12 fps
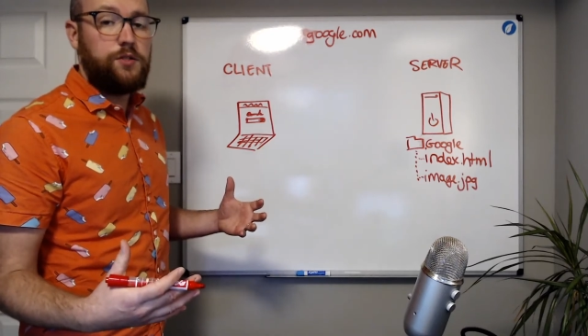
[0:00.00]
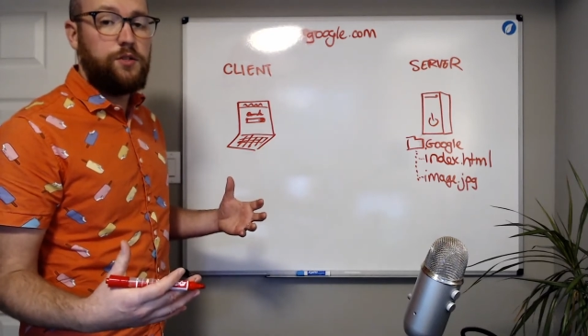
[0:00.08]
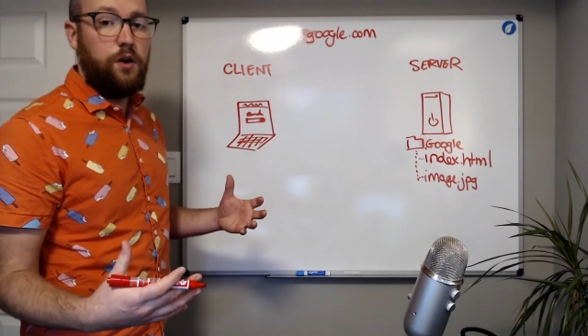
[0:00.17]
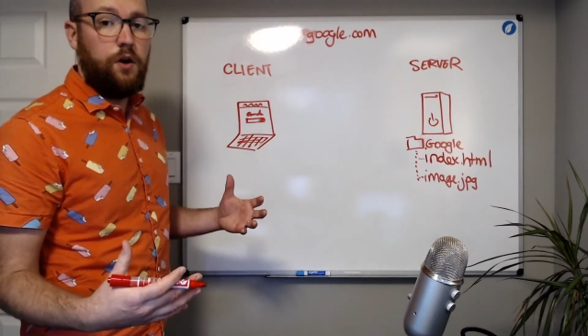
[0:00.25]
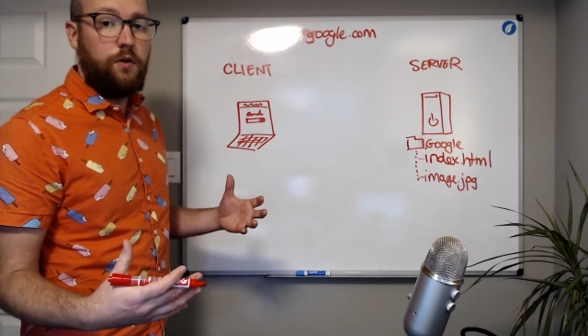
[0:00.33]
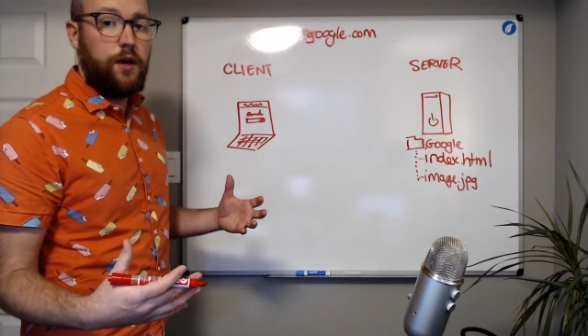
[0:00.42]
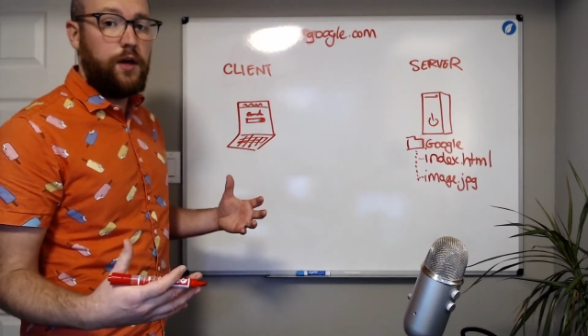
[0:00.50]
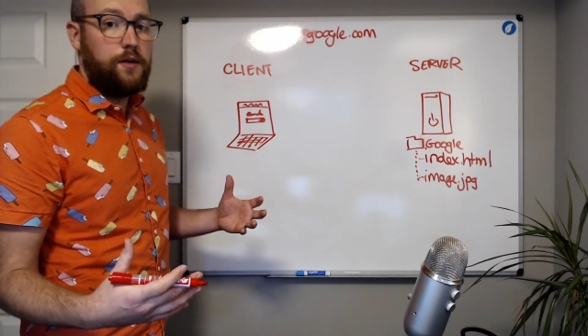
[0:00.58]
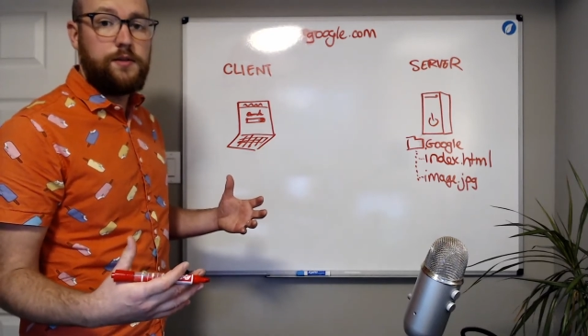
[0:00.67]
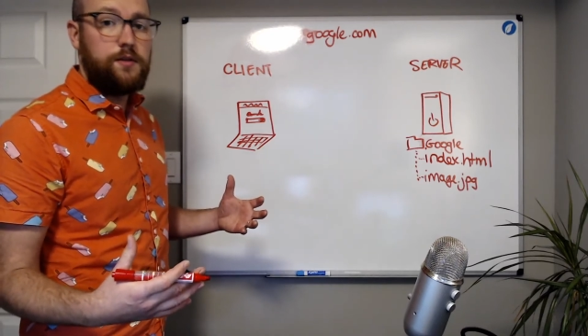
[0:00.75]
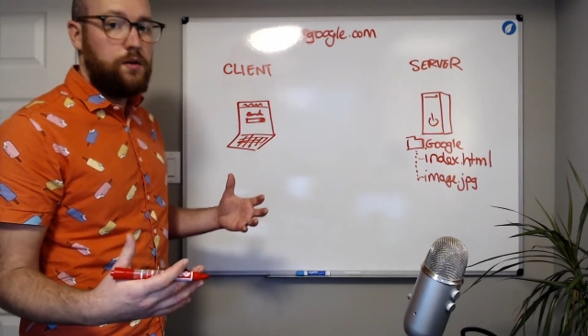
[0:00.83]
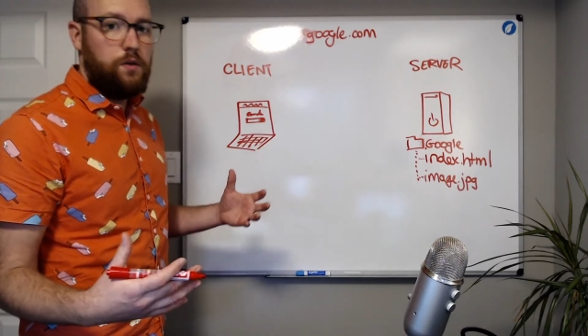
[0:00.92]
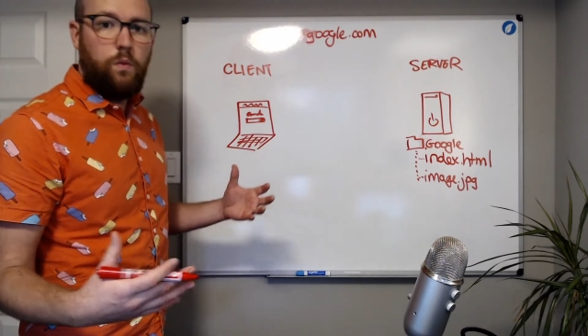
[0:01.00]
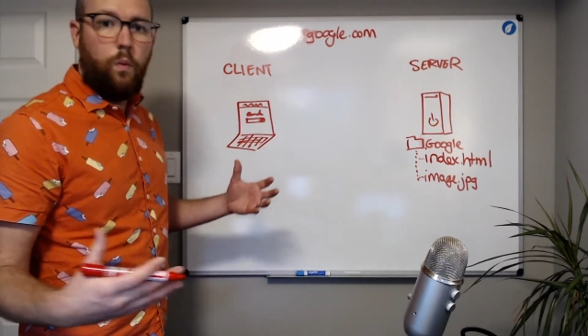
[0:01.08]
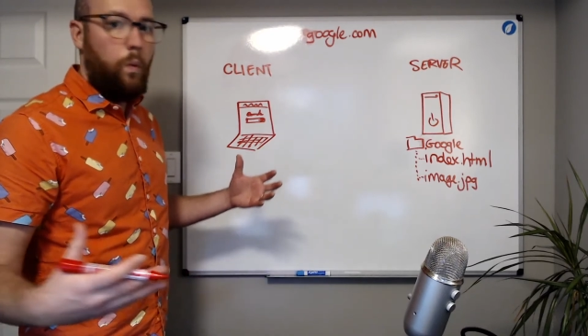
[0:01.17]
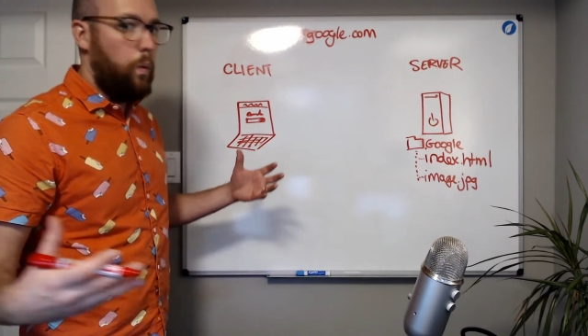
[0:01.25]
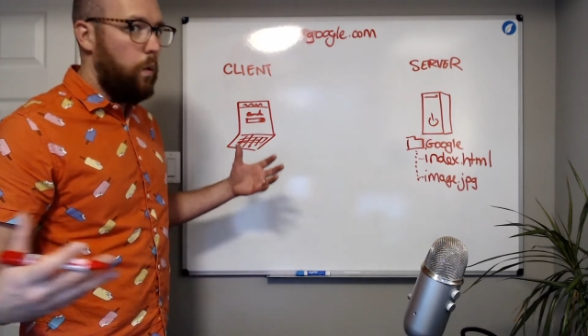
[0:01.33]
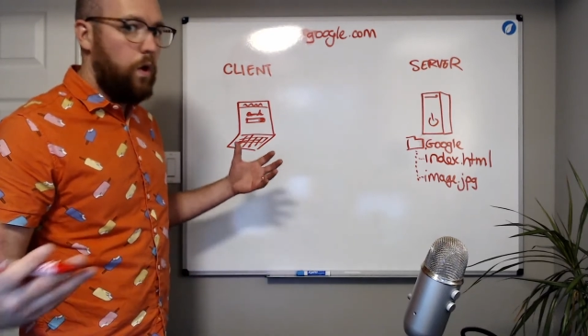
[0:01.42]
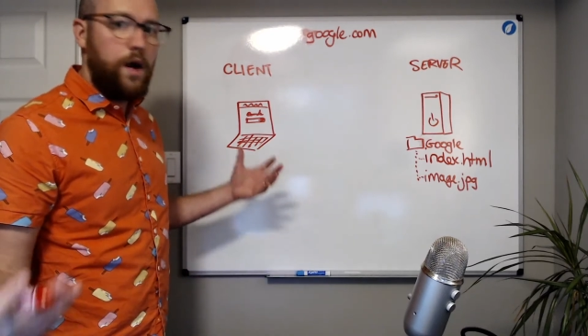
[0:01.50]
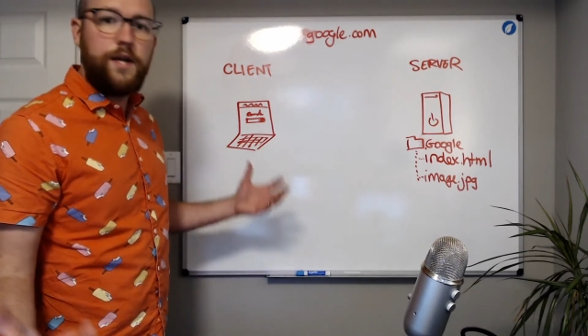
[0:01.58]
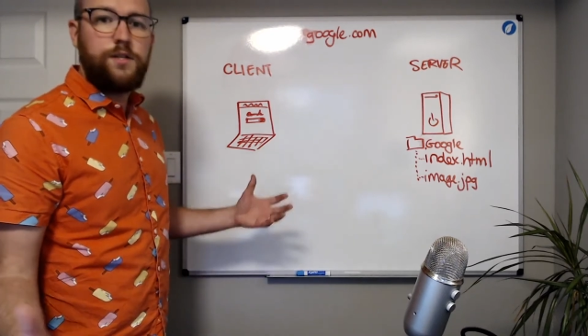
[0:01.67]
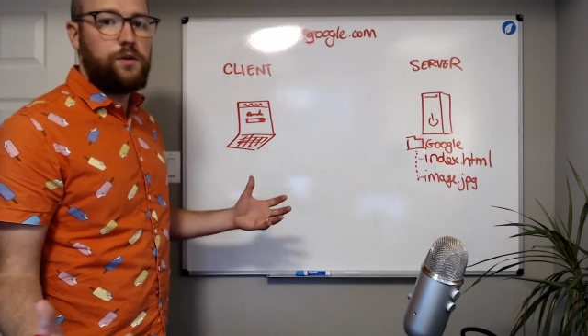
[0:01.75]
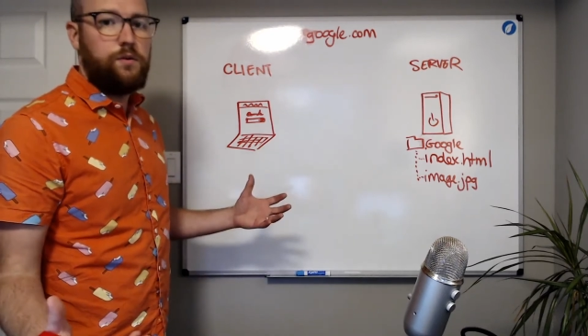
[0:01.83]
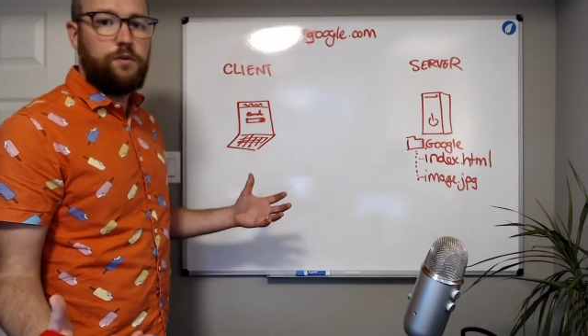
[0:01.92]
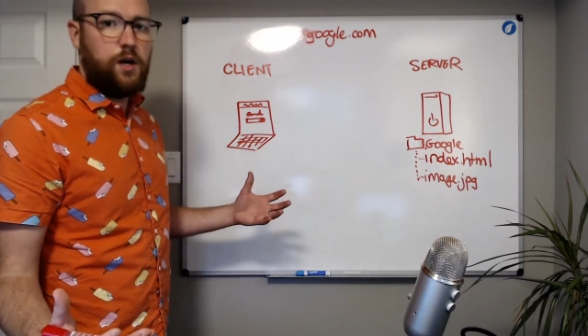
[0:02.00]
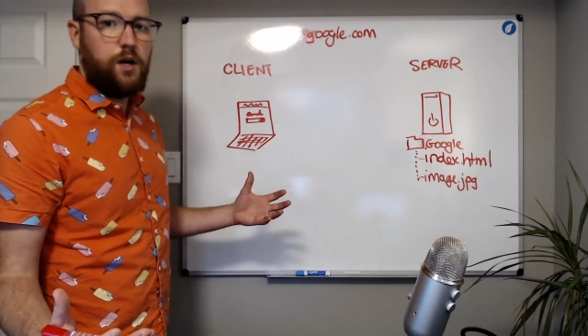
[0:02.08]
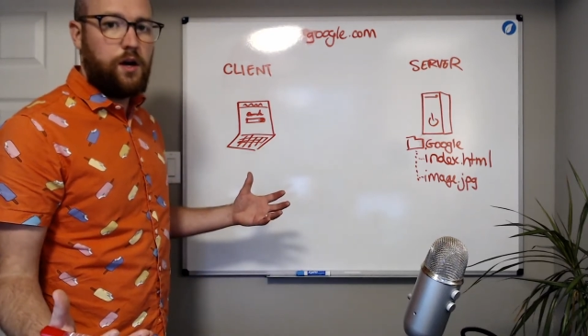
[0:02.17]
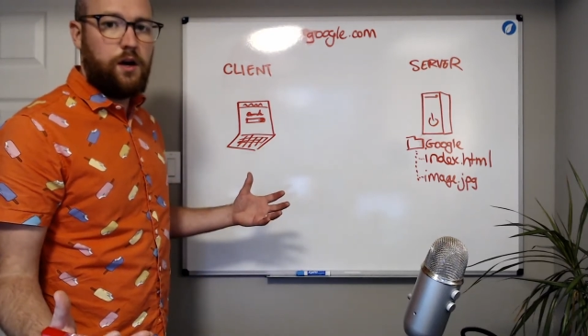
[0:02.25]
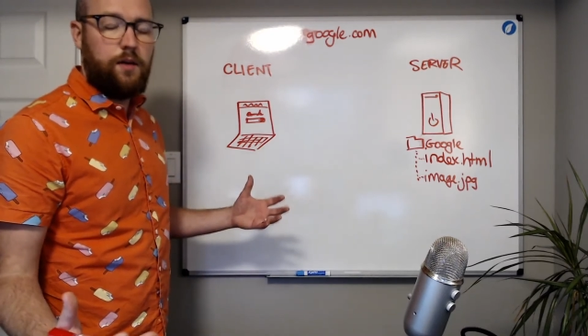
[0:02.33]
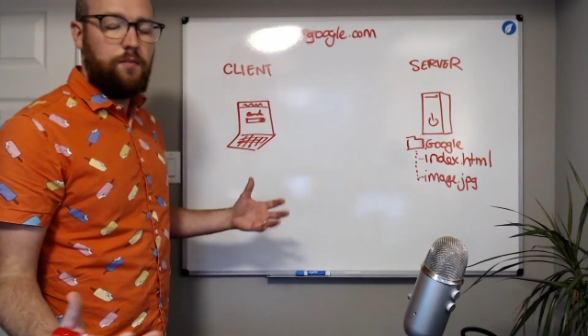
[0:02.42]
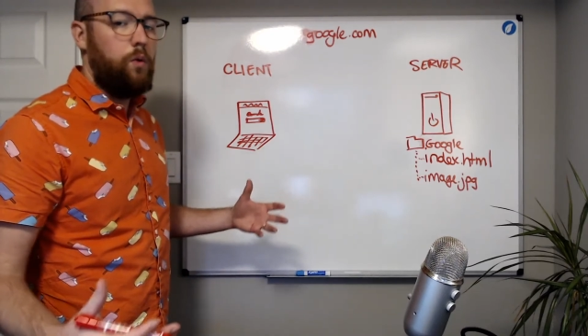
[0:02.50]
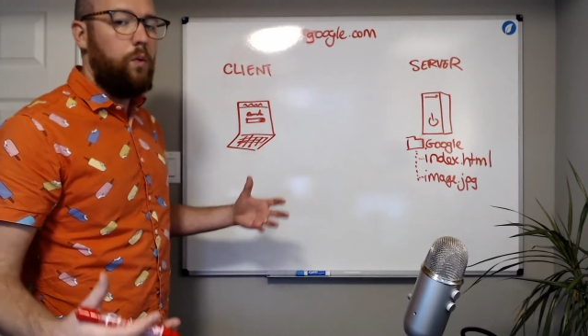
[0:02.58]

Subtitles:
to know is, what is google.com?